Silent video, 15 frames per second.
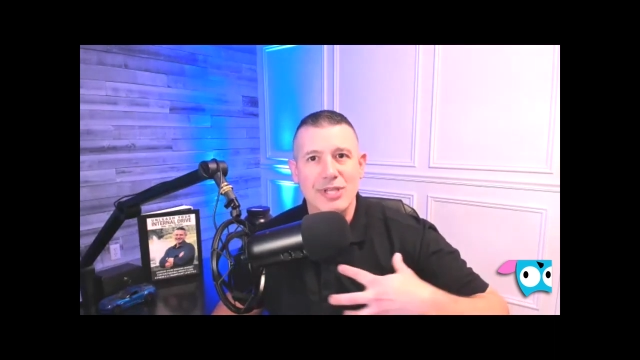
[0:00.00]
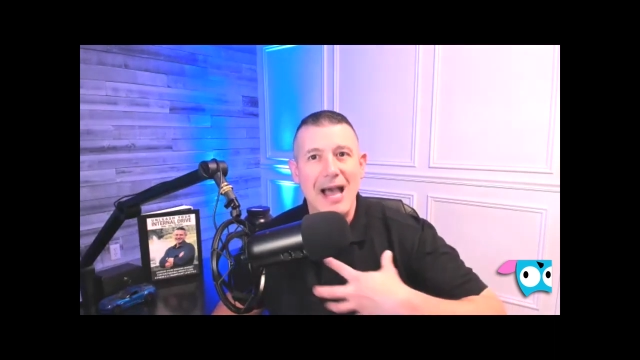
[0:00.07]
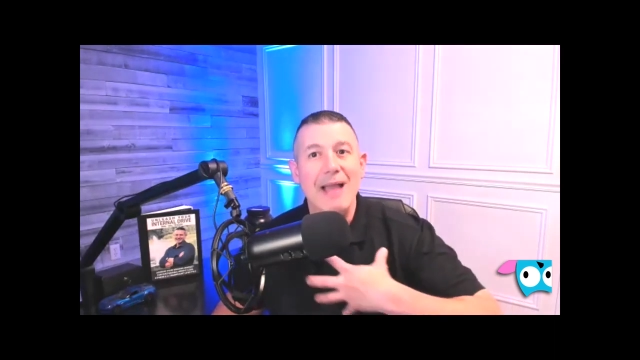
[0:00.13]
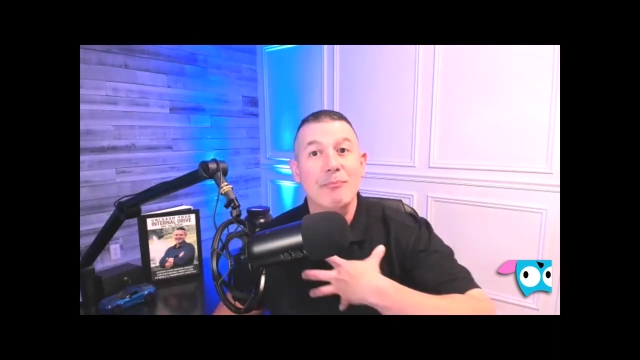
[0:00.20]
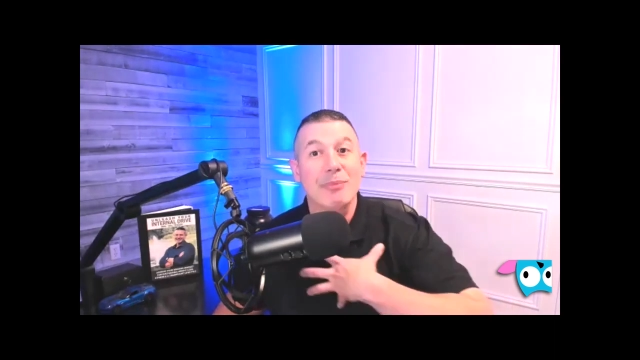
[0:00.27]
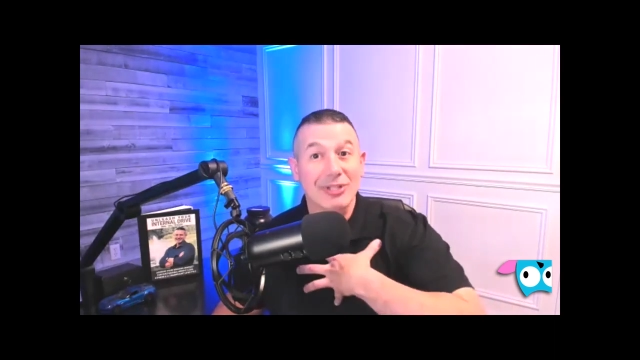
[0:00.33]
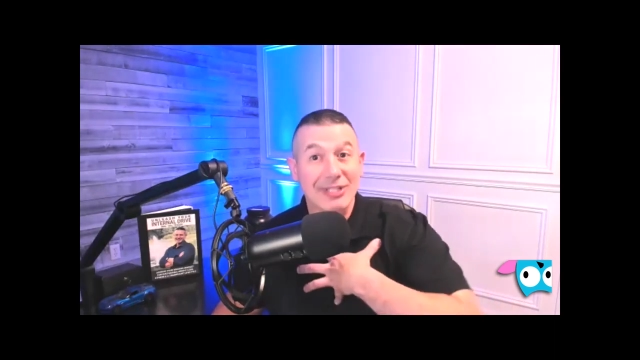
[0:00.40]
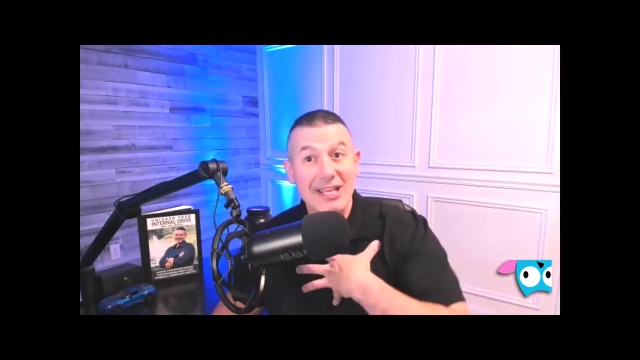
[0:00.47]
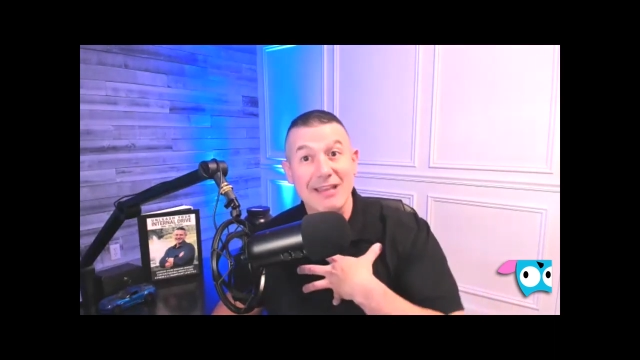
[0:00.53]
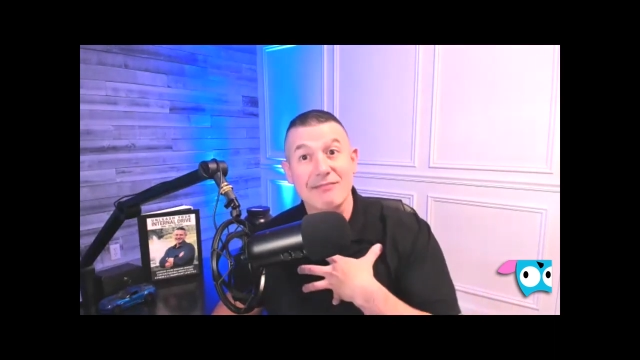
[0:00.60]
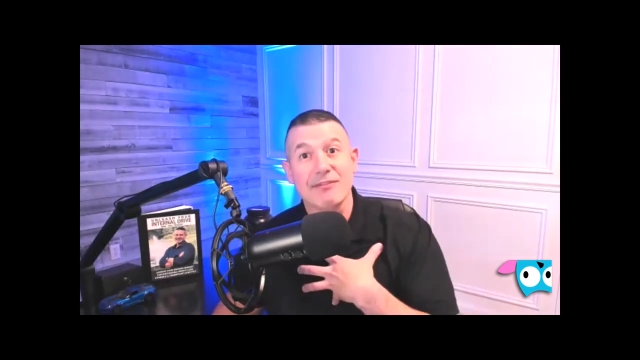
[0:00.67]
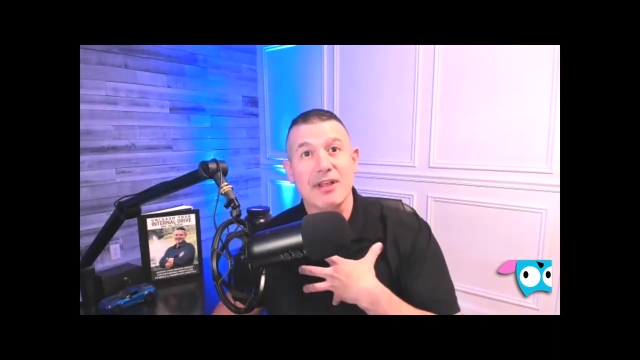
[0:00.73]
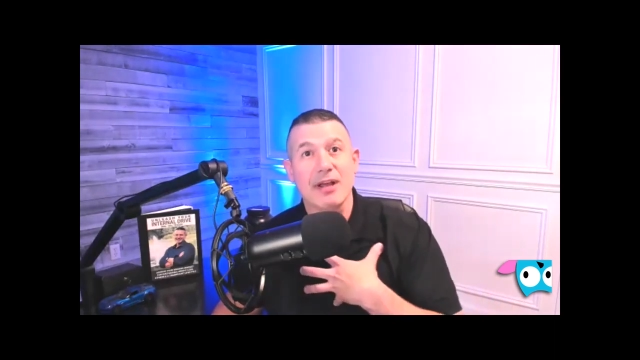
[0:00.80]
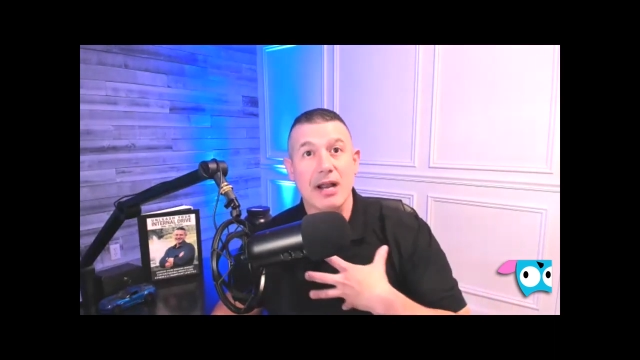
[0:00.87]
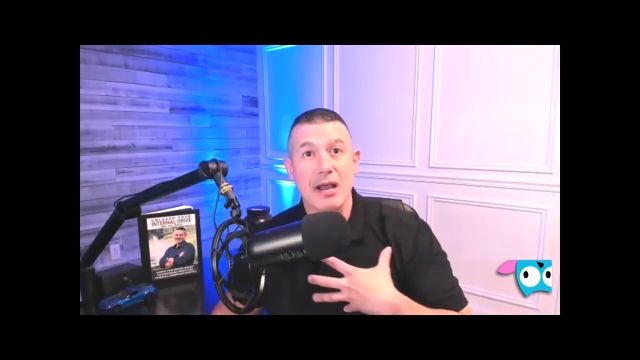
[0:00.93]
I
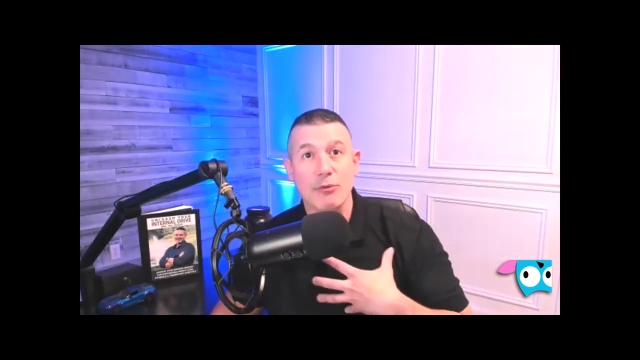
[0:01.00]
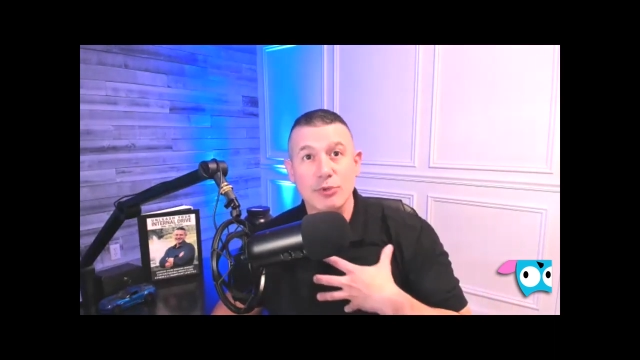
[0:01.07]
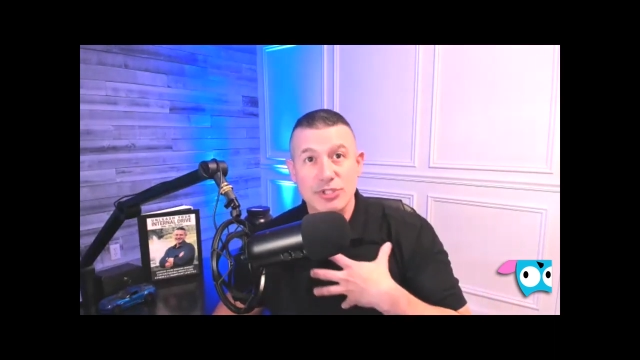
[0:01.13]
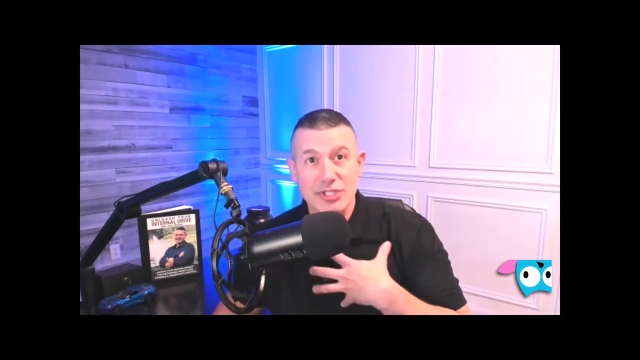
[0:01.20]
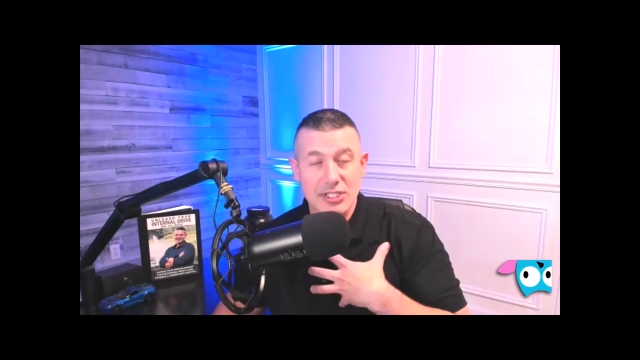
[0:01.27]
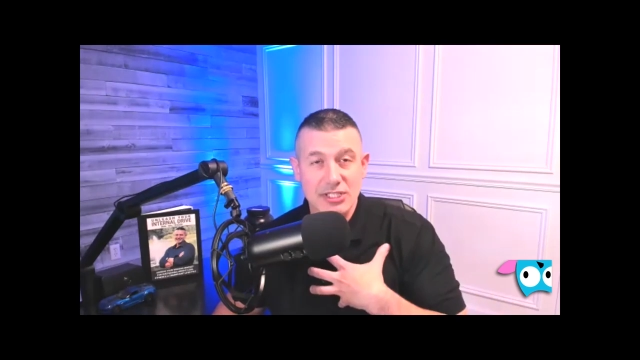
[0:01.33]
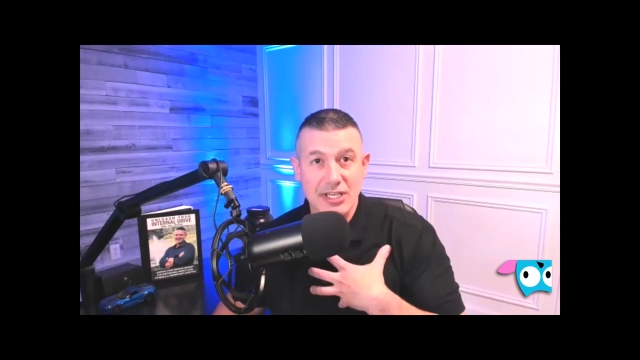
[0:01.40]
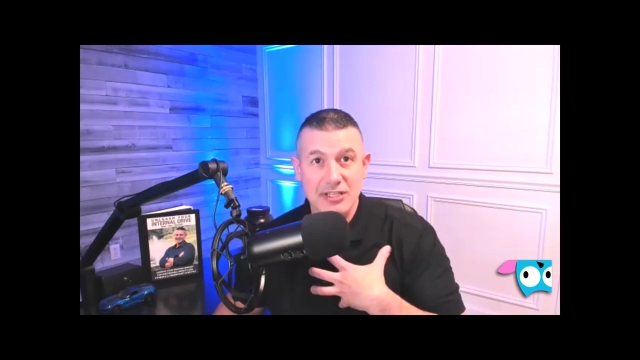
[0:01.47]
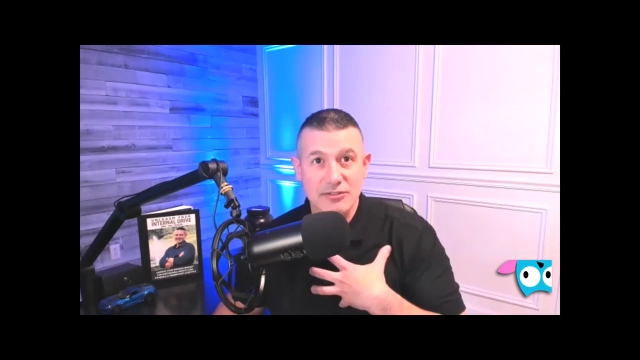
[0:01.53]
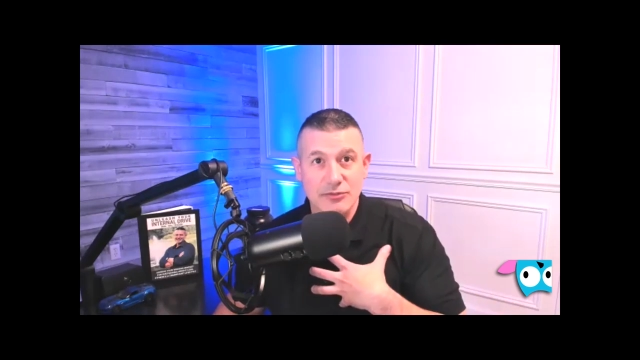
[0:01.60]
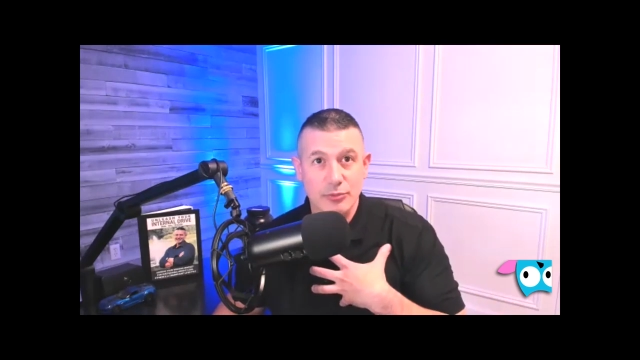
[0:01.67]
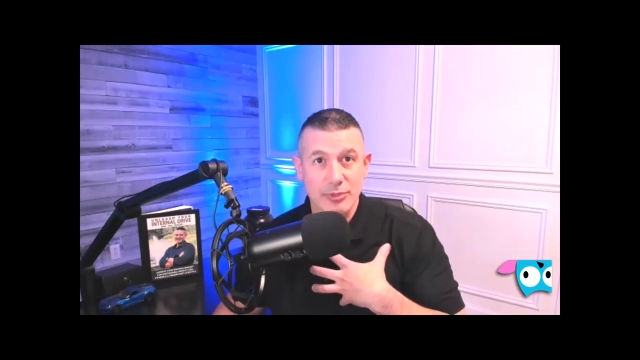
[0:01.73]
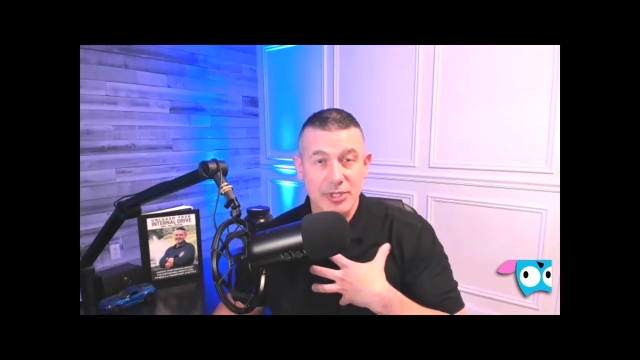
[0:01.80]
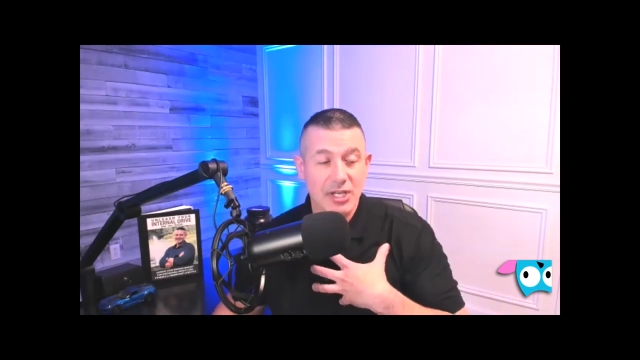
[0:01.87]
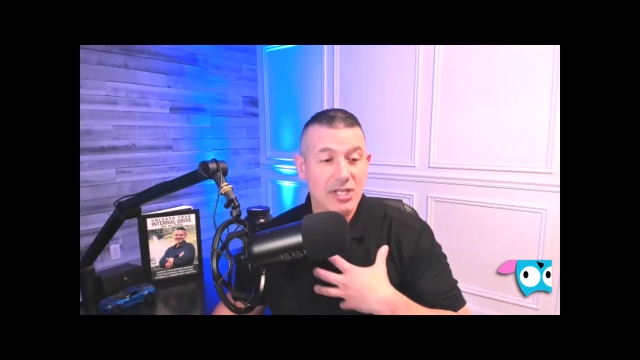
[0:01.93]
believe that I was
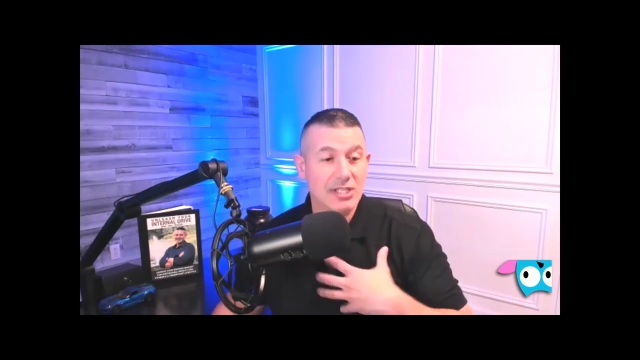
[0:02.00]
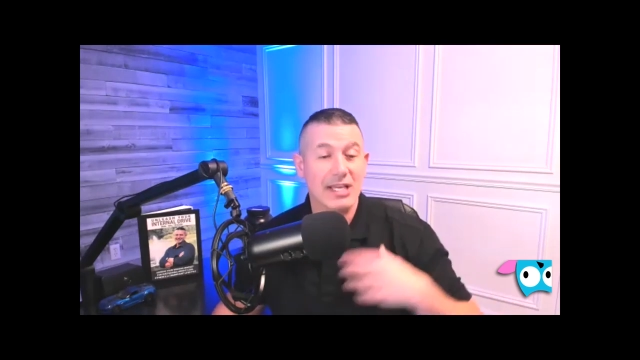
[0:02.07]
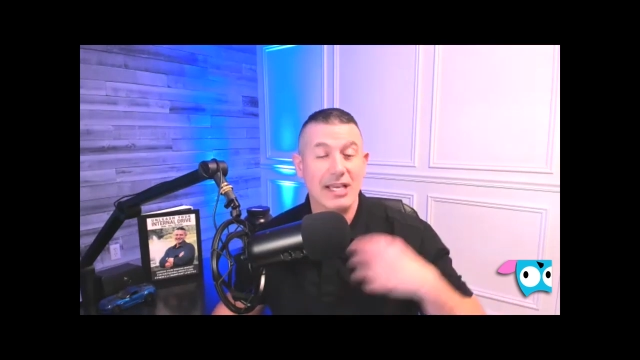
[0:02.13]
successful because